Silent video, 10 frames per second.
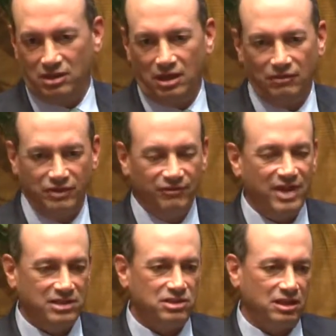of
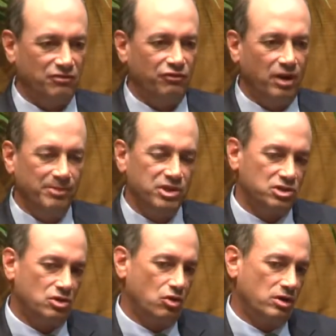investing from the
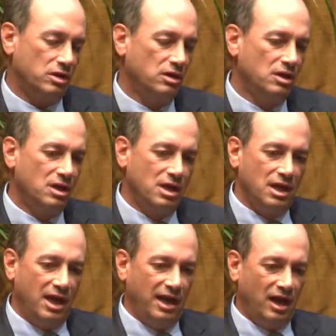start.
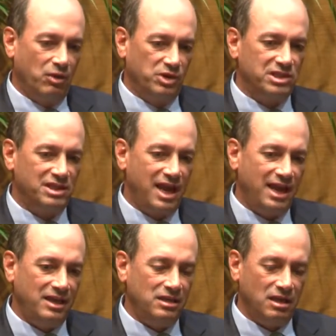And I would
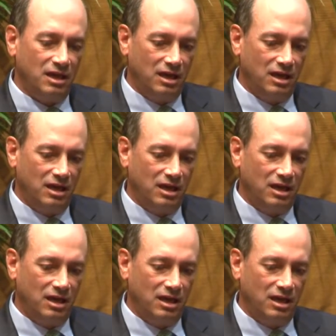say,